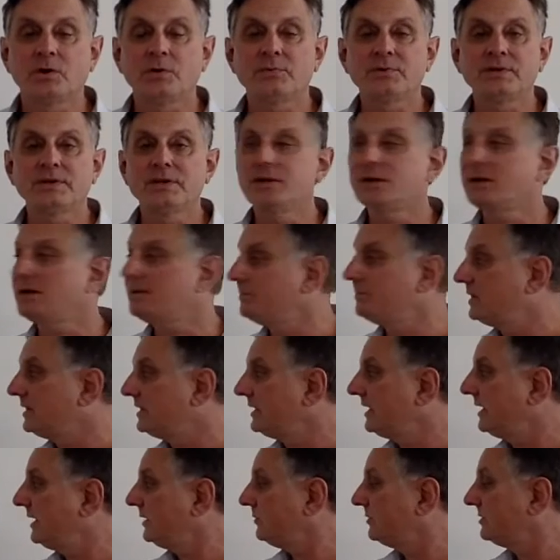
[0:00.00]
what we did on
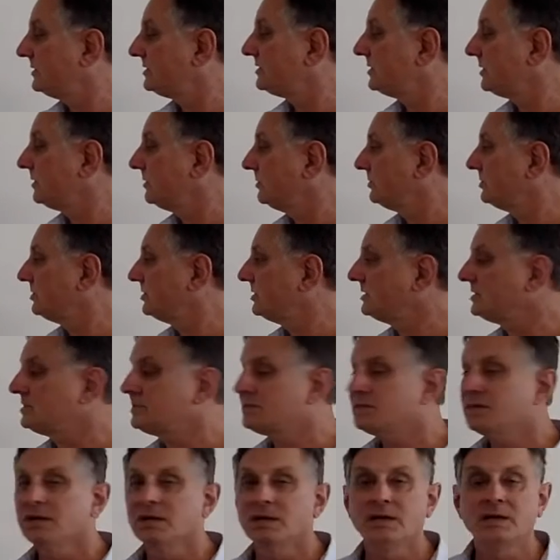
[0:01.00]
Monday with
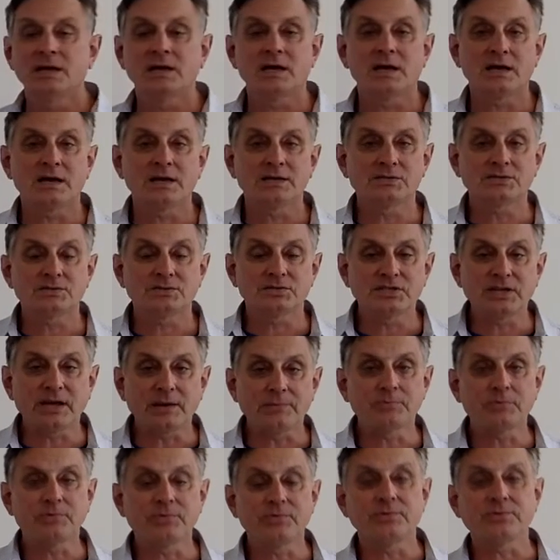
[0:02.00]
solutions. So
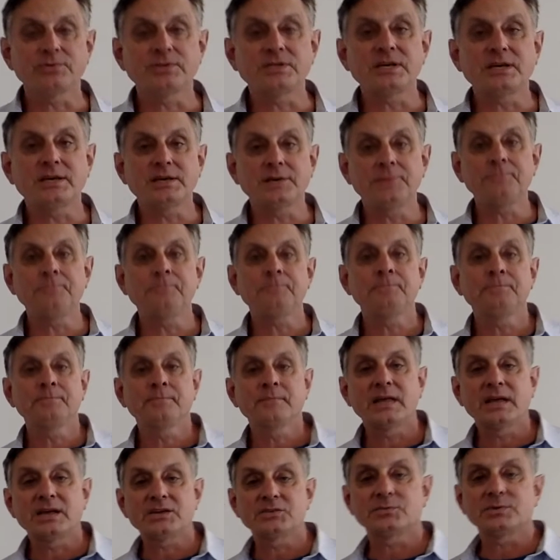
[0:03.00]
chapter 13,
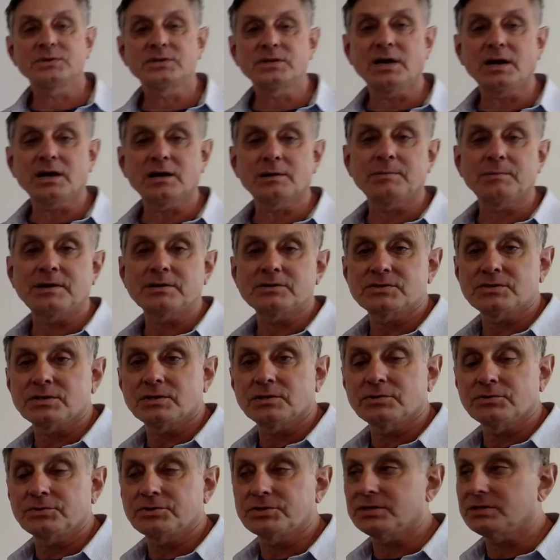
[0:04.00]
as we talk about
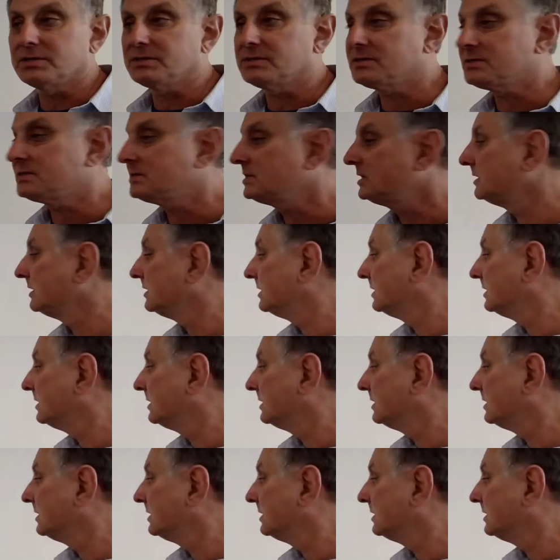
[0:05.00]
solutions,